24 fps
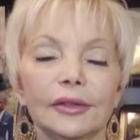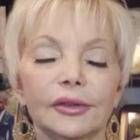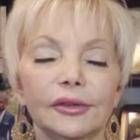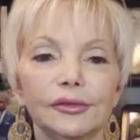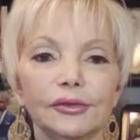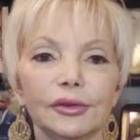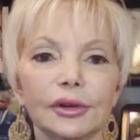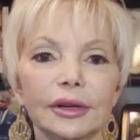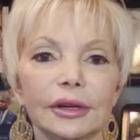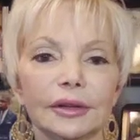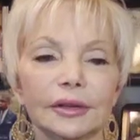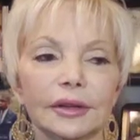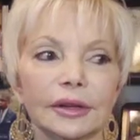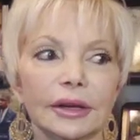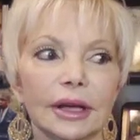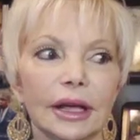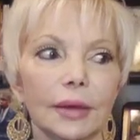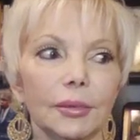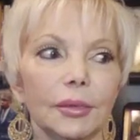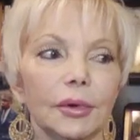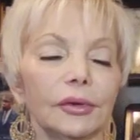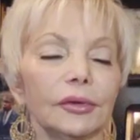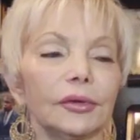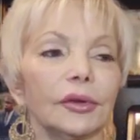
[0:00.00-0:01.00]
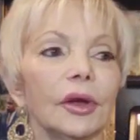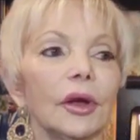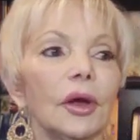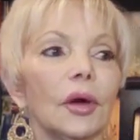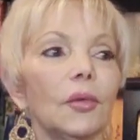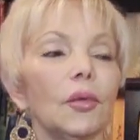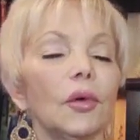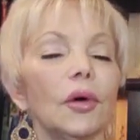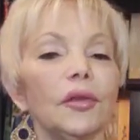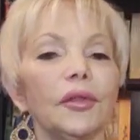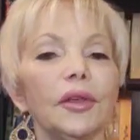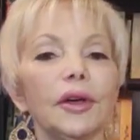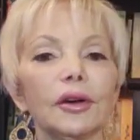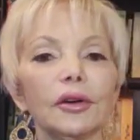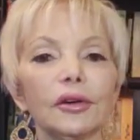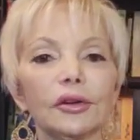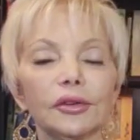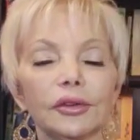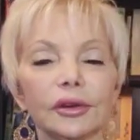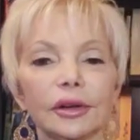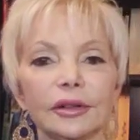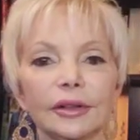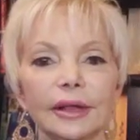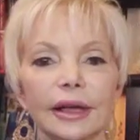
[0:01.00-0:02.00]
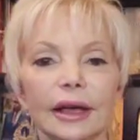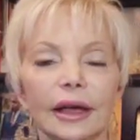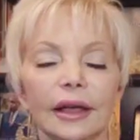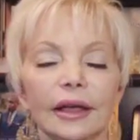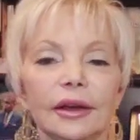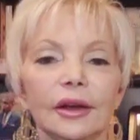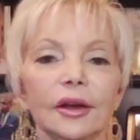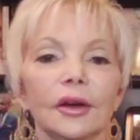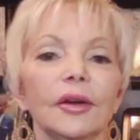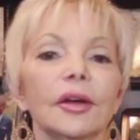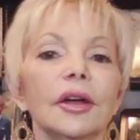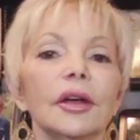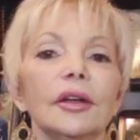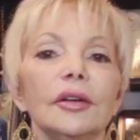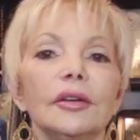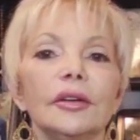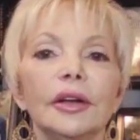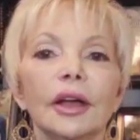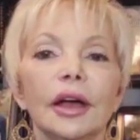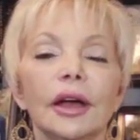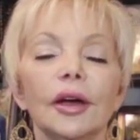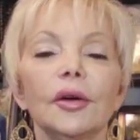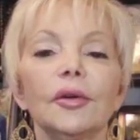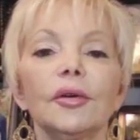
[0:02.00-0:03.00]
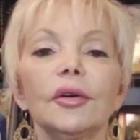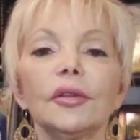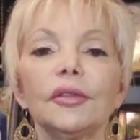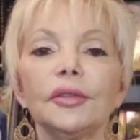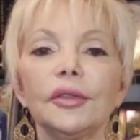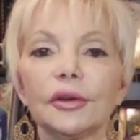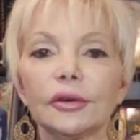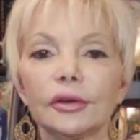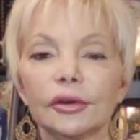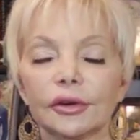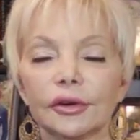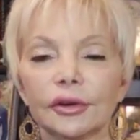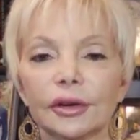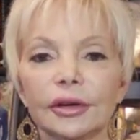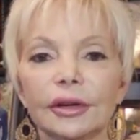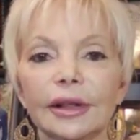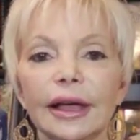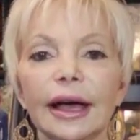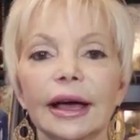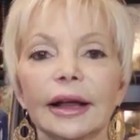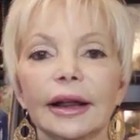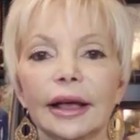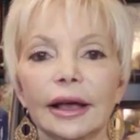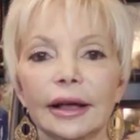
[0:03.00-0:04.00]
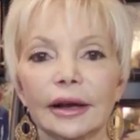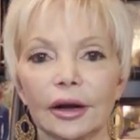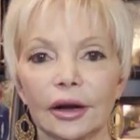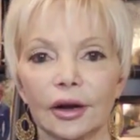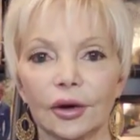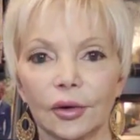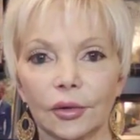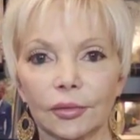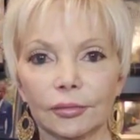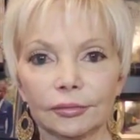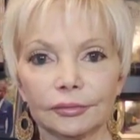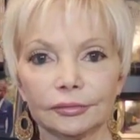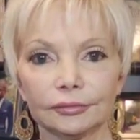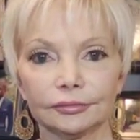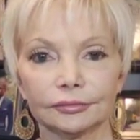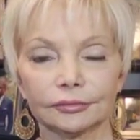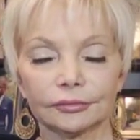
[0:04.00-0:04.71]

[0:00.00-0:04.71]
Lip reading: the street at the neighbors. Well, they're learning that here. No, they're learning that at home.